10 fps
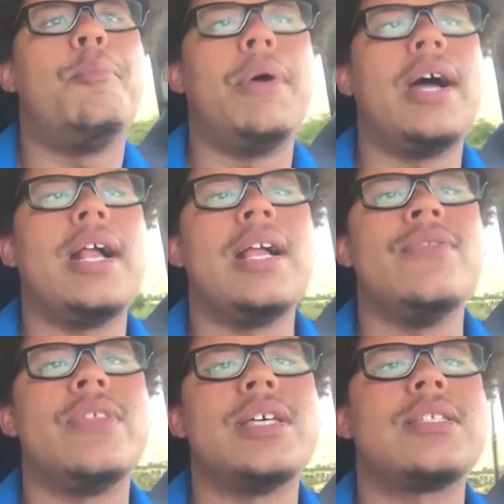But
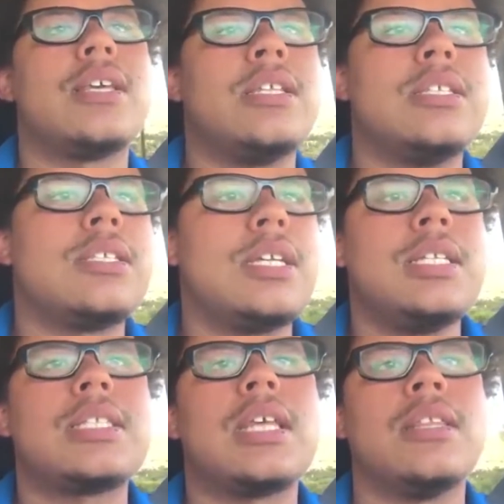in this
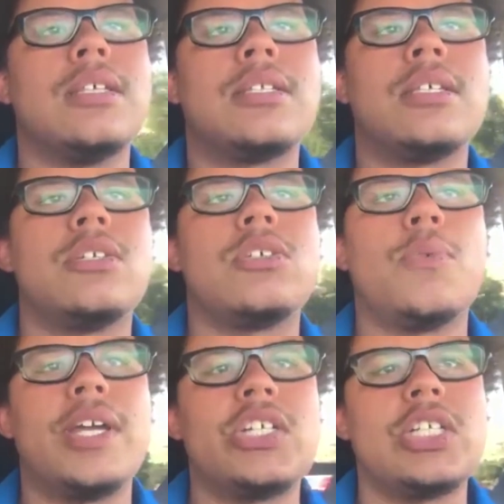instance, in this
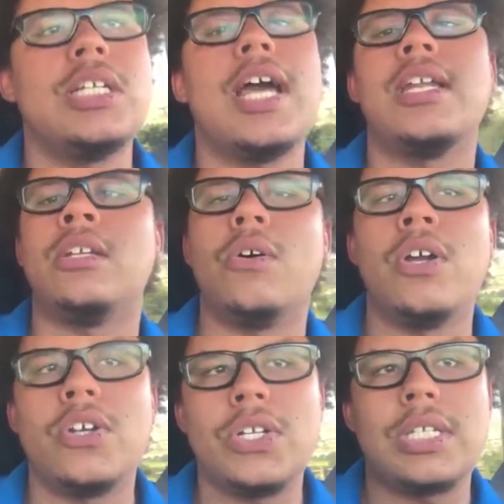situation, I don't
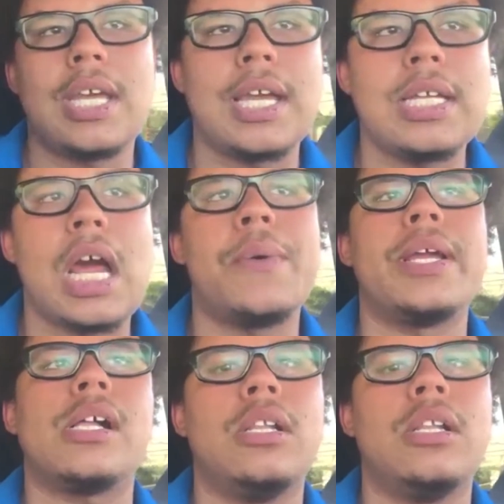understand how a